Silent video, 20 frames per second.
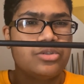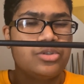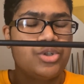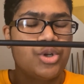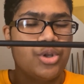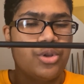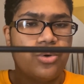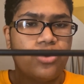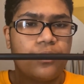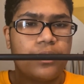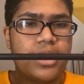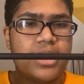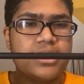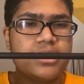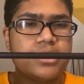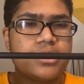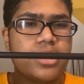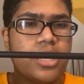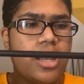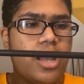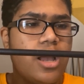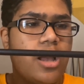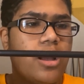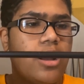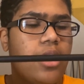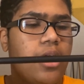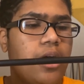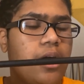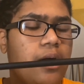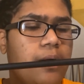Dolores,
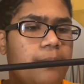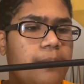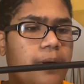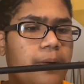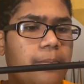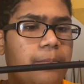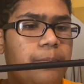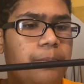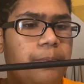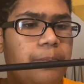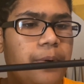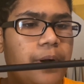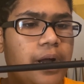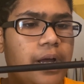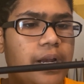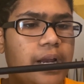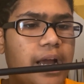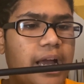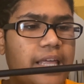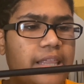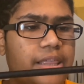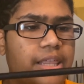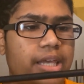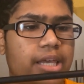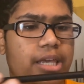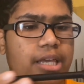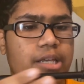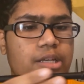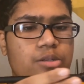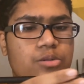but I
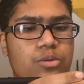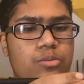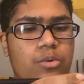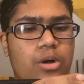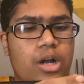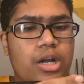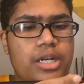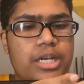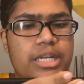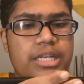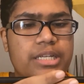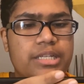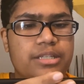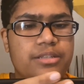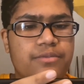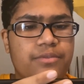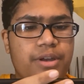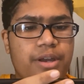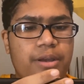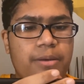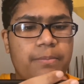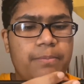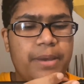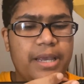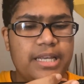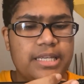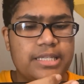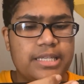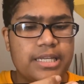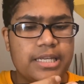think his wand is very
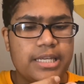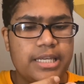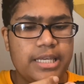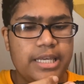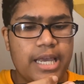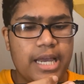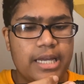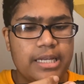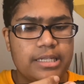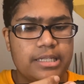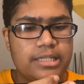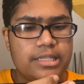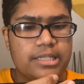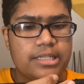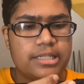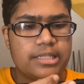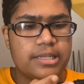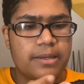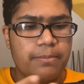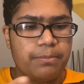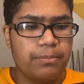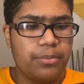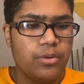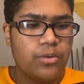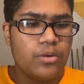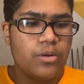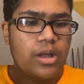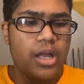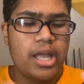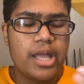basic yet
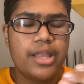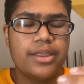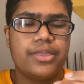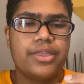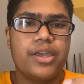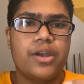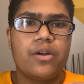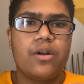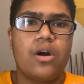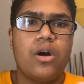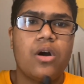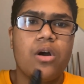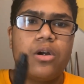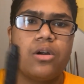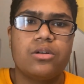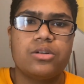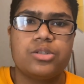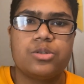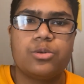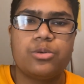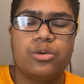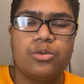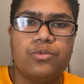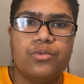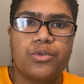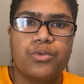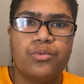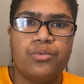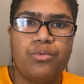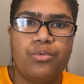simple. There are sort of
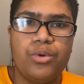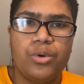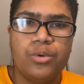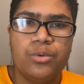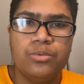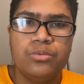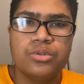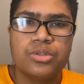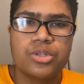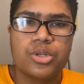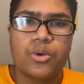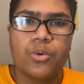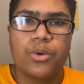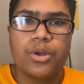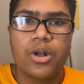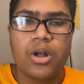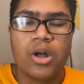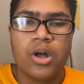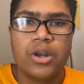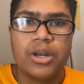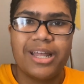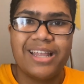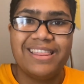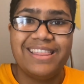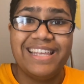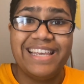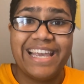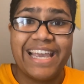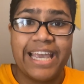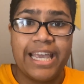runes going on in
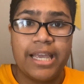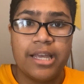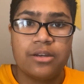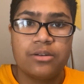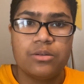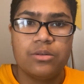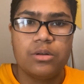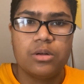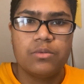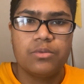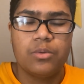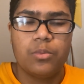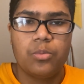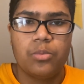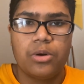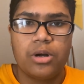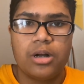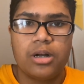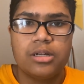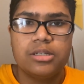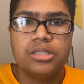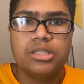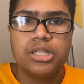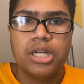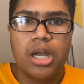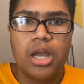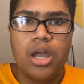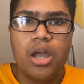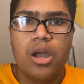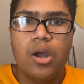the handle of the wand.
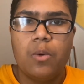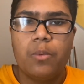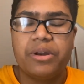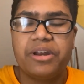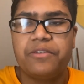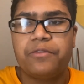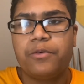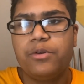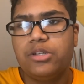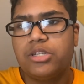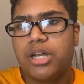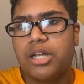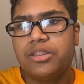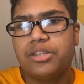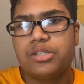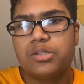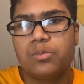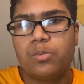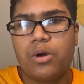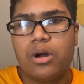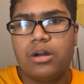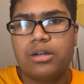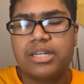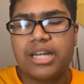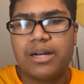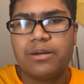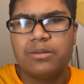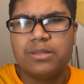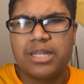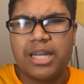When I first got this wand,
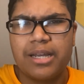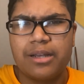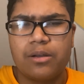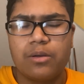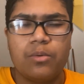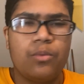I was like,